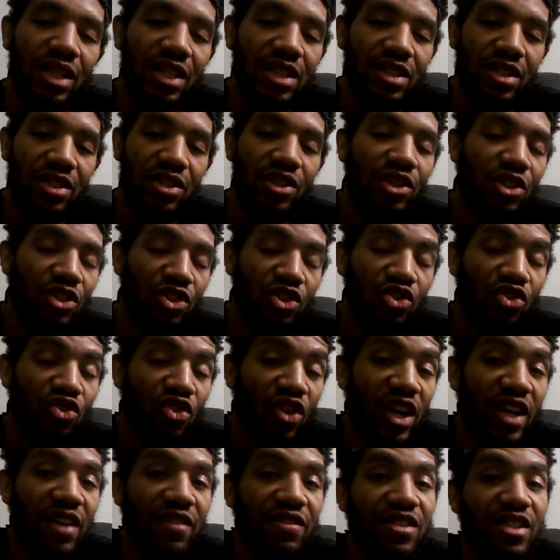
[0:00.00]
into their
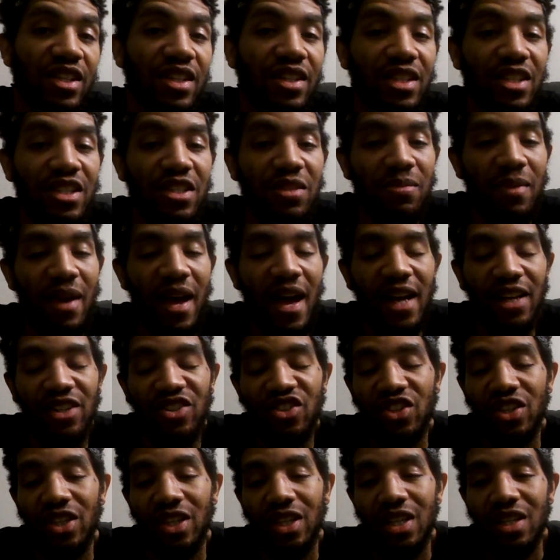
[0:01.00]
strengths in this
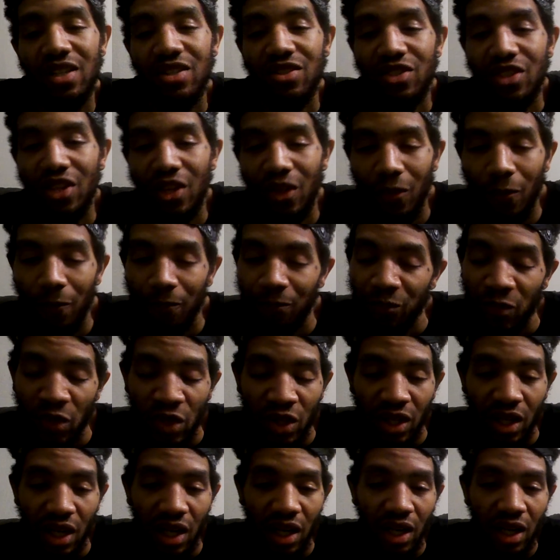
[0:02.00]
match. So
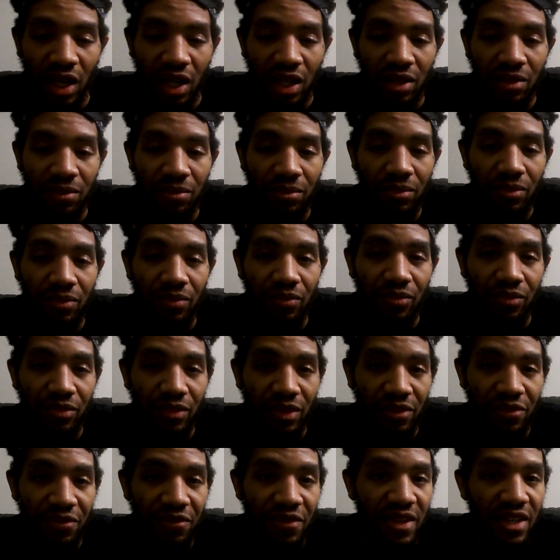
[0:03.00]
um,
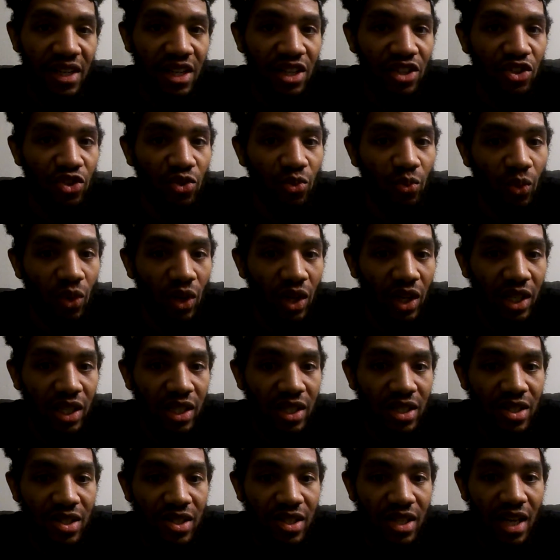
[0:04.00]
the finish
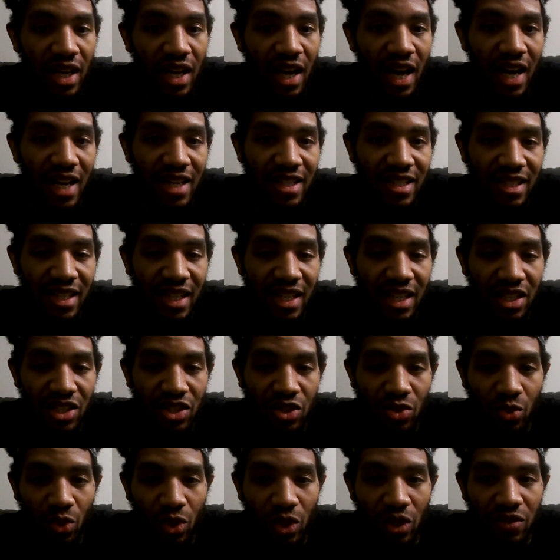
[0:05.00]
was Isaiah
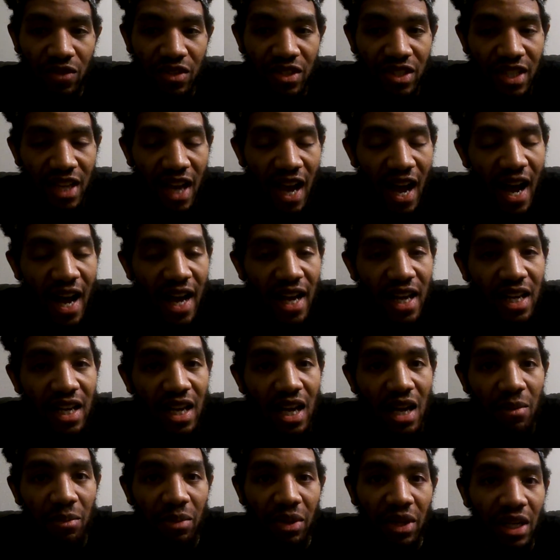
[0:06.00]
Swerve Scott
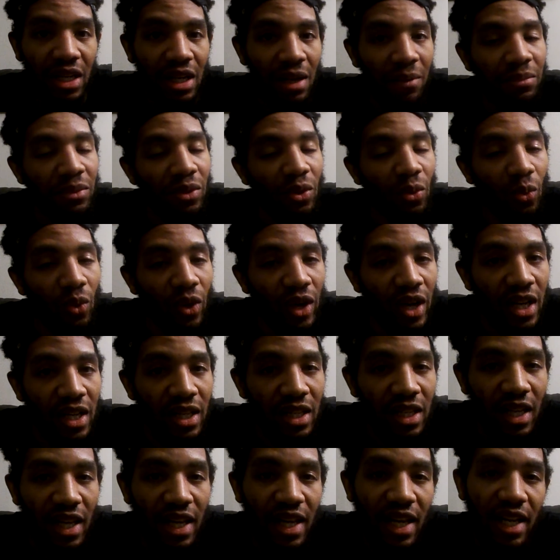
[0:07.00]
picking up the win,
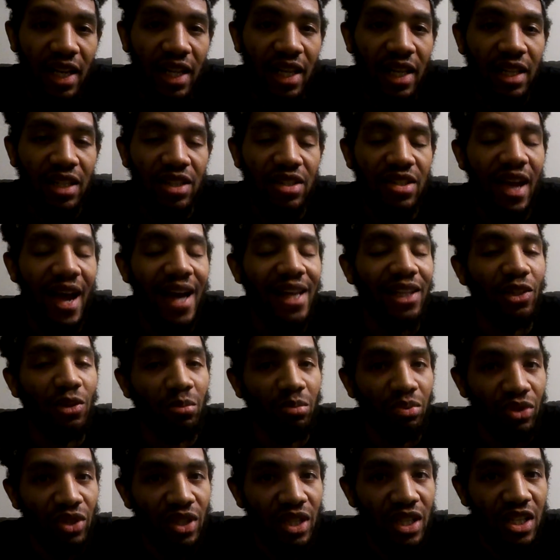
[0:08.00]
hitting Tyler
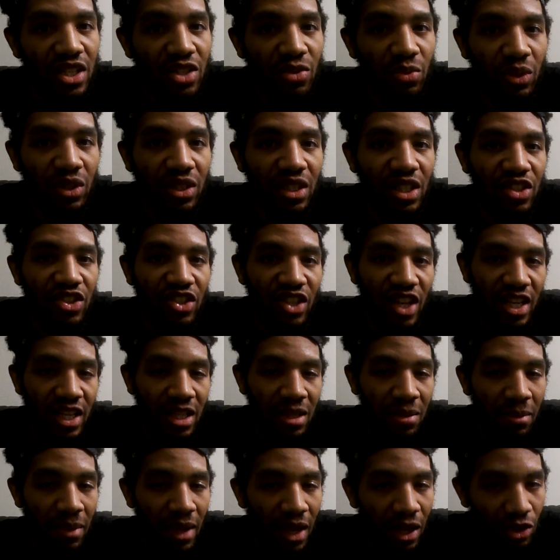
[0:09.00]
Breeze with the
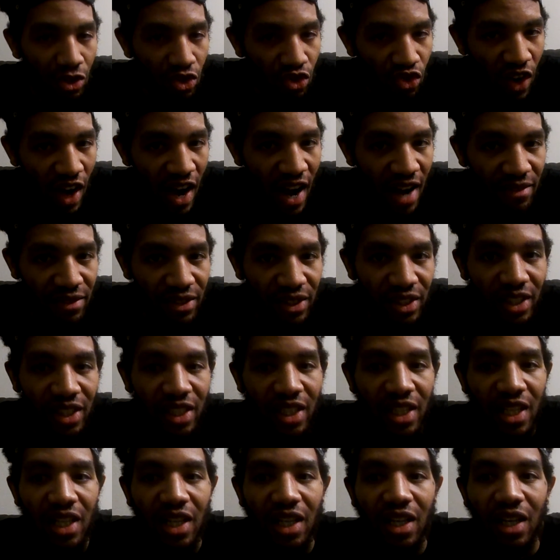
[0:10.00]
JML driver.
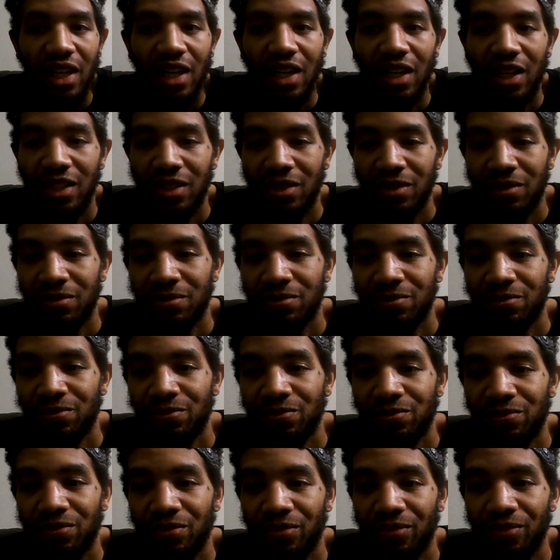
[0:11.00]
Um,
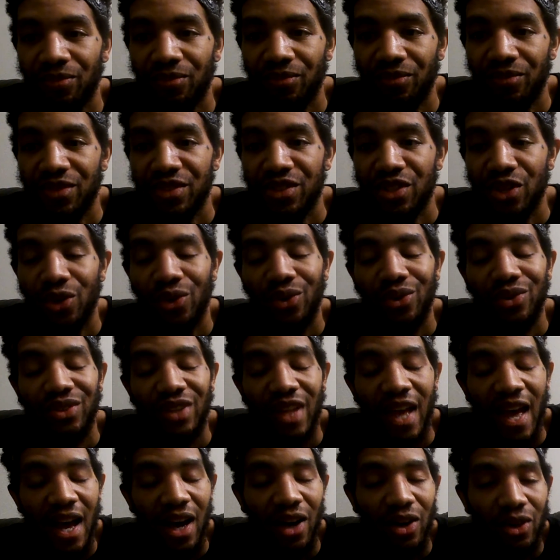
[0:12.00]
so
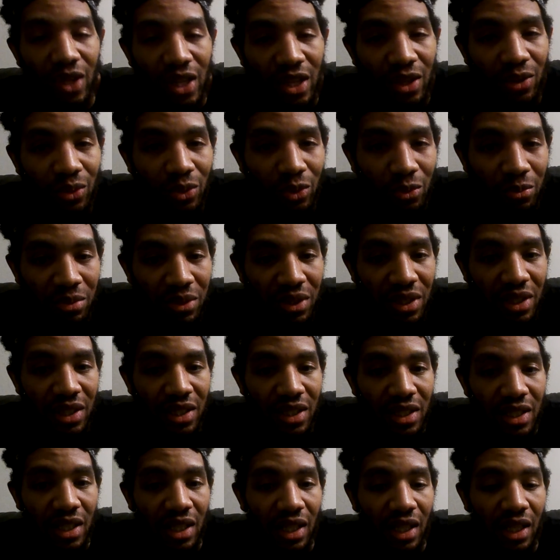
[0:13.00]
now it will
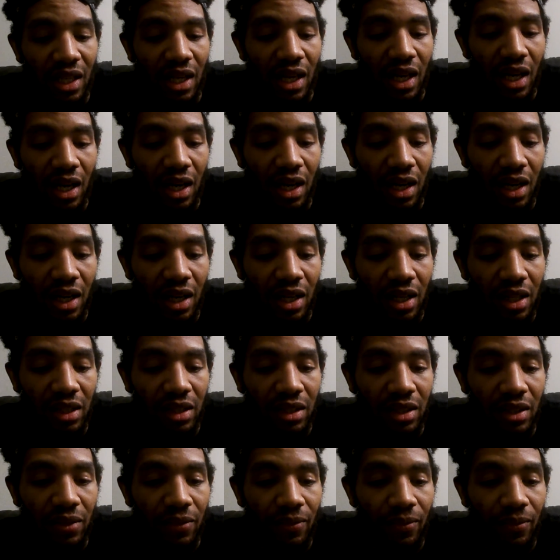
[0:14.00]
be uh,